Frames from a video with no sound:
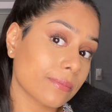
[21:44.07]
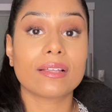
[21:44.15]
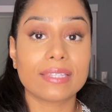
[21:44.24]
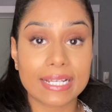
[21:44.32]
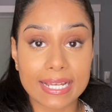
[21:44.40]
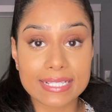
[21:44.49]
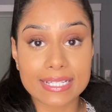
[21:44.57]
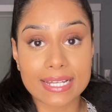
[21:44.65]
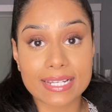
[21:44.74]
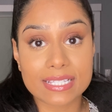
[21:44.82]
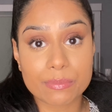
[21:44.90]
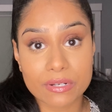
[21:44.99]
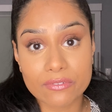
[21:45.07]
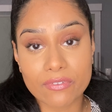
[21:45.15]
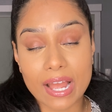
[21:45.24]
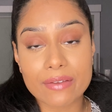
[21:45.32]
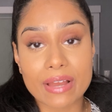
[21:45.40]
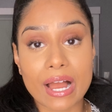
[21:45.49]
Like I said, it's been
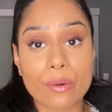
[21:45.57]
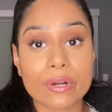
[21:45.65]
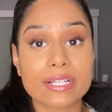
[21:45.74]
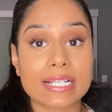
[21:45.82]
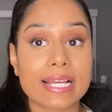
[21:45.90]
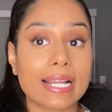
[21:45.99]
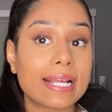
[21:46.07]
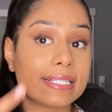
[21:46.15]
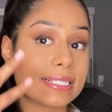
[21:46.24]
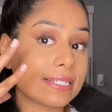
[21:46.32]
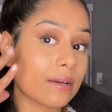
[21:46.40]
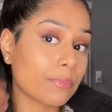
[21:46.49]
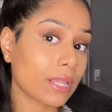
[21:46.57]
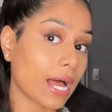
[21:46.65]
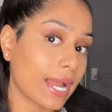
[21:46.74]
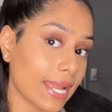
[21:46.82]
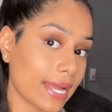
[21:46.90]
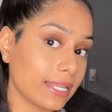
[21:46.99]
5 hours and I didn't apply
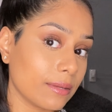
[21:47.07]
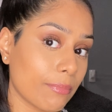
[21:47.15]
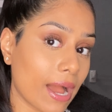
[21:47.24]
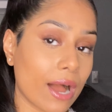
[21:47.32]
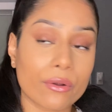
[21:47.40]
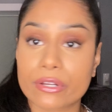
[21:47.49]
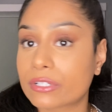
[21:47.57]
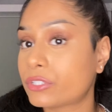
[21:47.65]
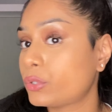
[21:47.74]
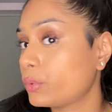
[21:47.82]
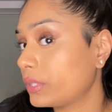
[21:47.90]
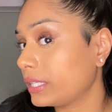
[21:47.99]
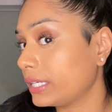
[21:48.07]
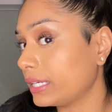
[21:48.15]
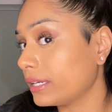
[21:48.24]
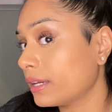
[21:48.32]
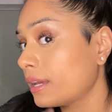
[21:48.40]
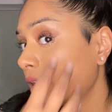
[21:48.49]
any powder to the